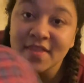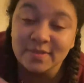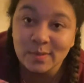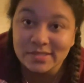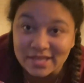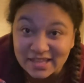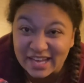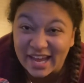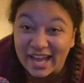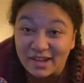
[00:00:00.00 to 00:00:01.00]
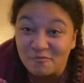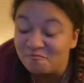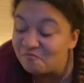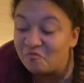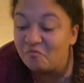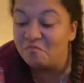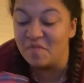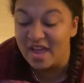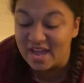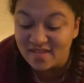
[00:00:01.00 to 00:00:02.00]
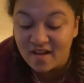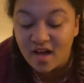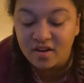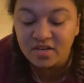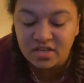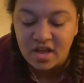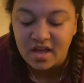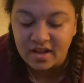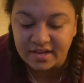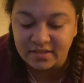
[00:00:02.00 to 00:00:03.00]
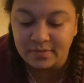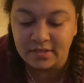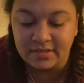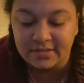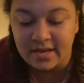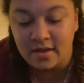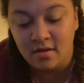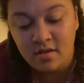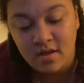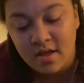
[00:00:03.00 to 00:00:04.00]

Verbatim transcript: This was, I think, $8 because it was on sale.